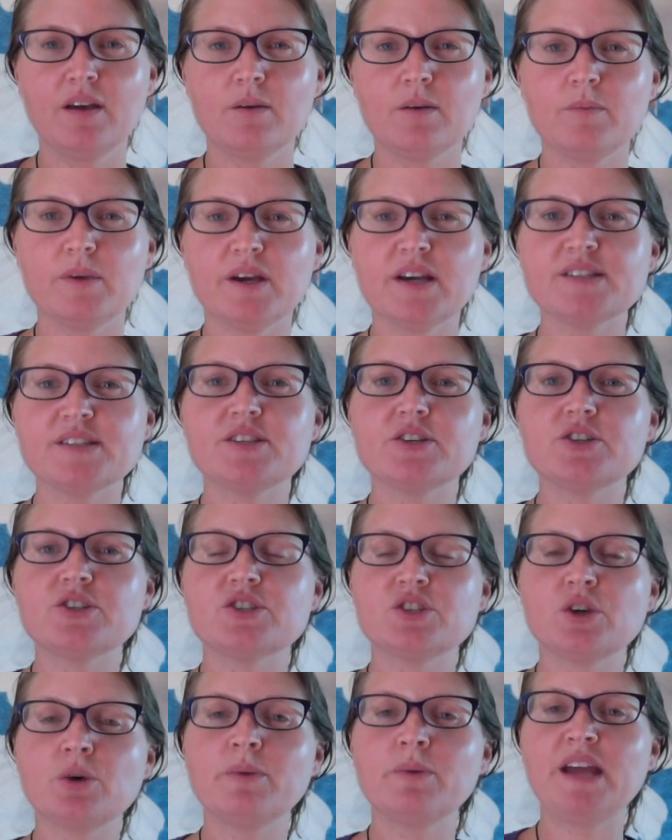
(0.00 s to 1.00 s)
Because there's
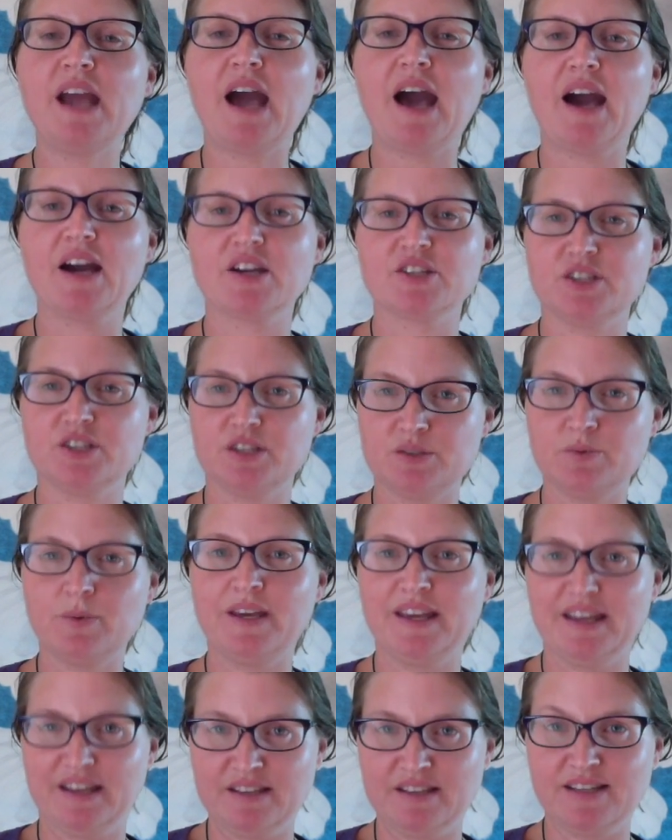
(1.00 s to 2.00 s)
so many actions we
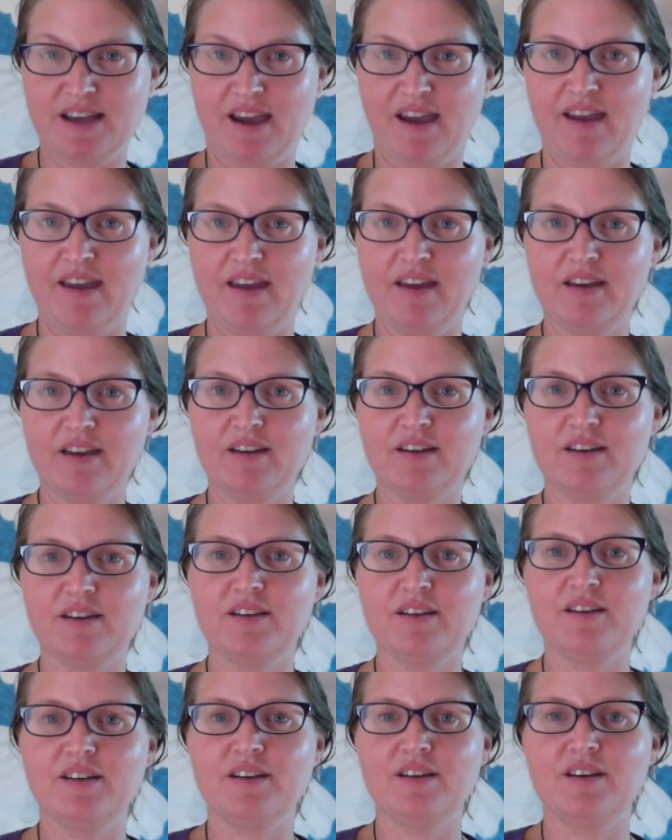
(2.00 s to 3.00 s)
can take
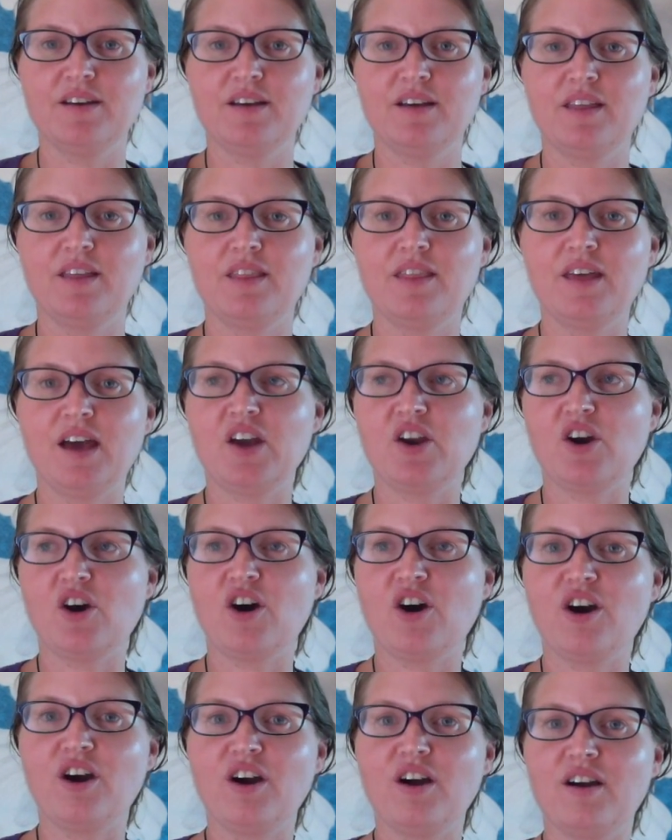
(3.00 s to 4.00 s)
that
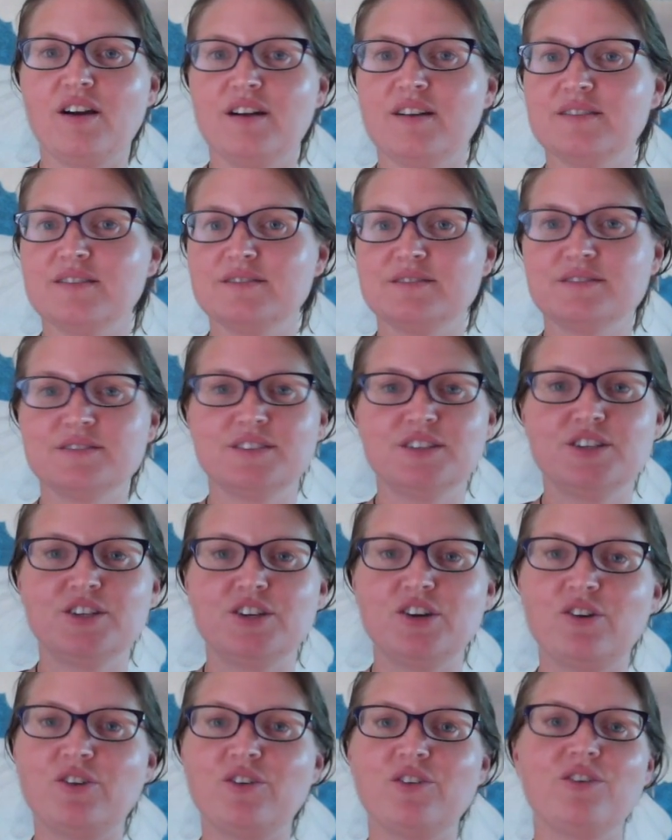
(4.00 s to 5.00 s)
are
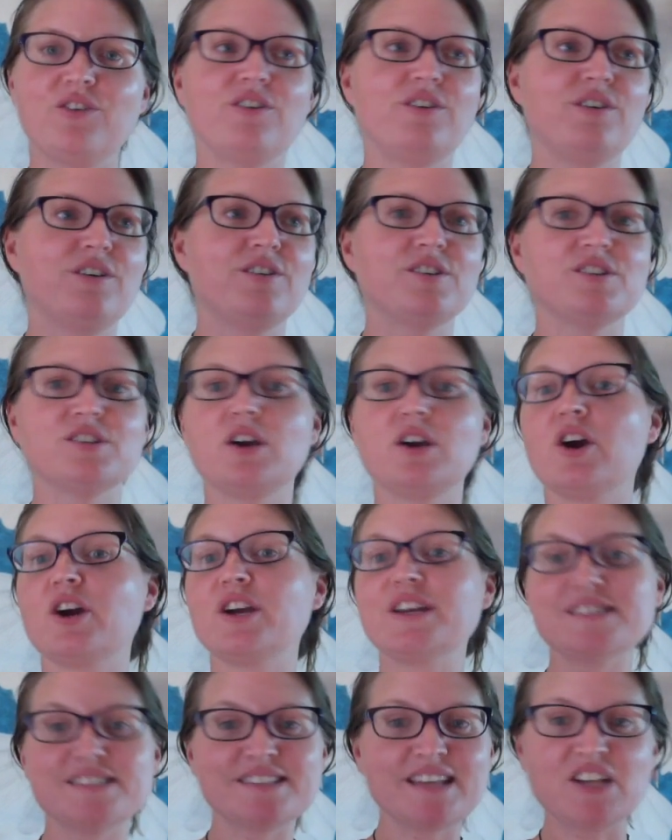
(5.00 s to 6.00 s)

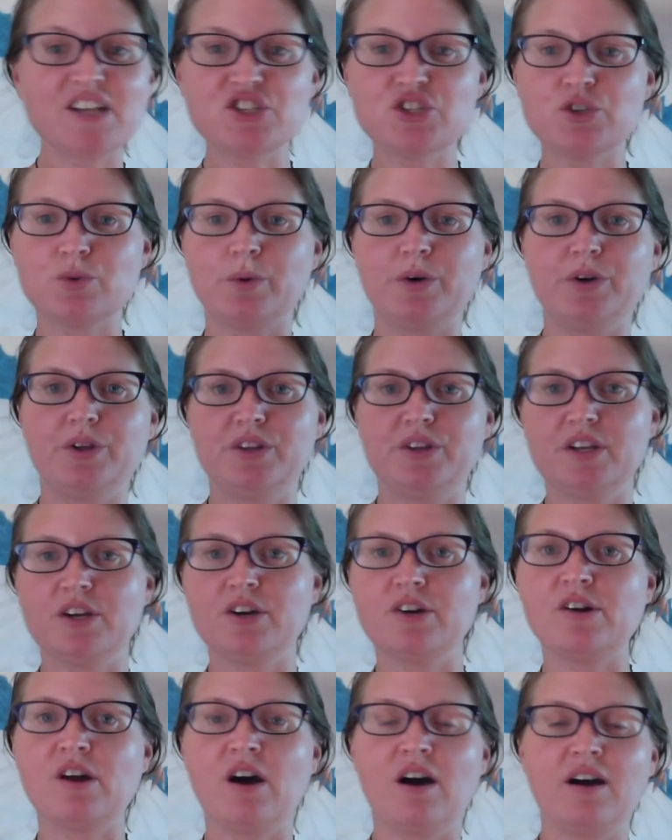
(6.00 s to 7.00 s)
consensual, that
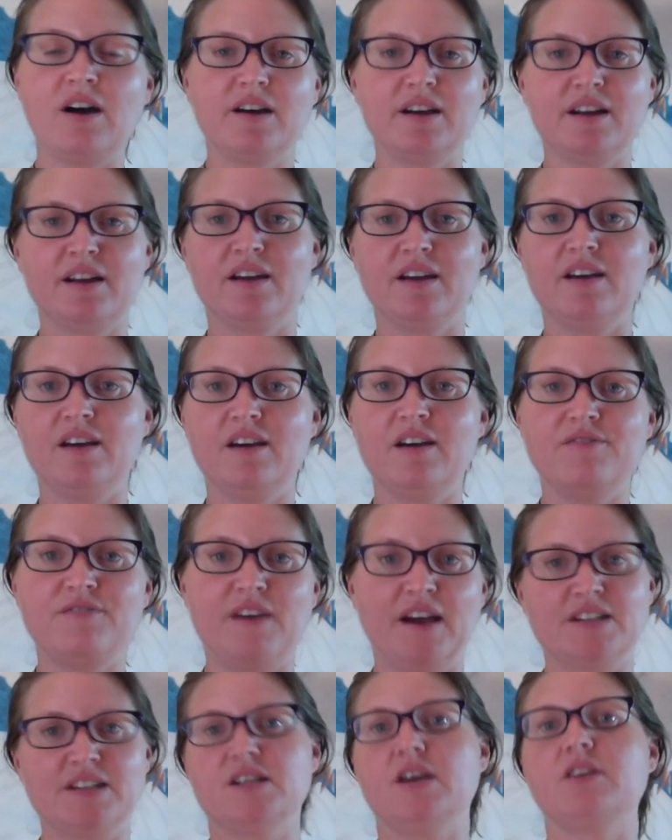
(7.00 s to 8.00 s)
are not going to
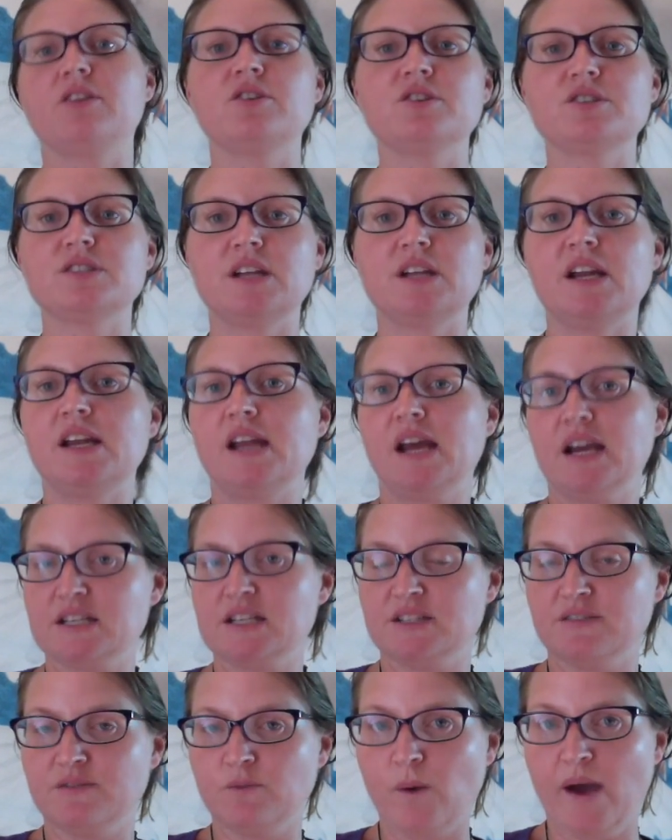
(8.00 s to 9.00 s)
affect others in a
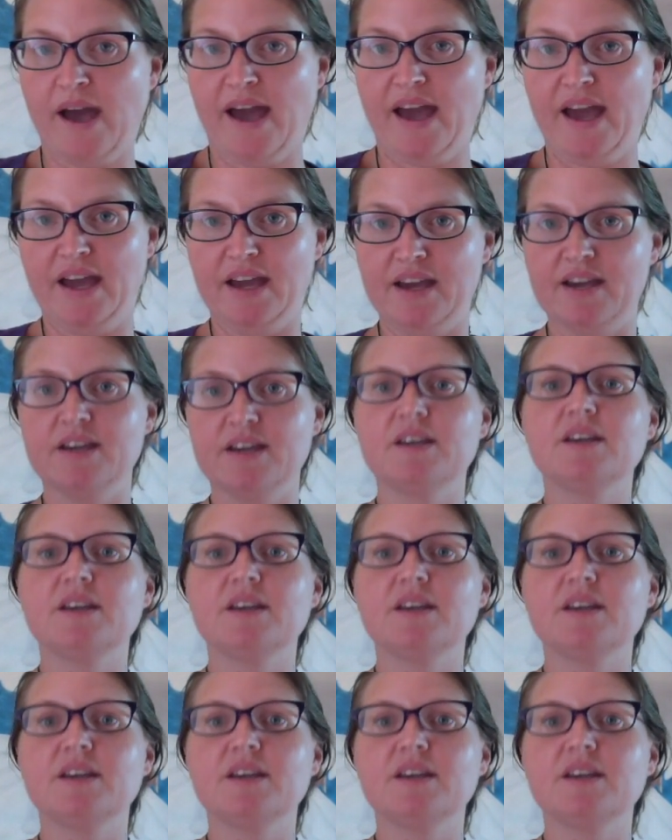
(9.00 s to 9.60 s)
negative way,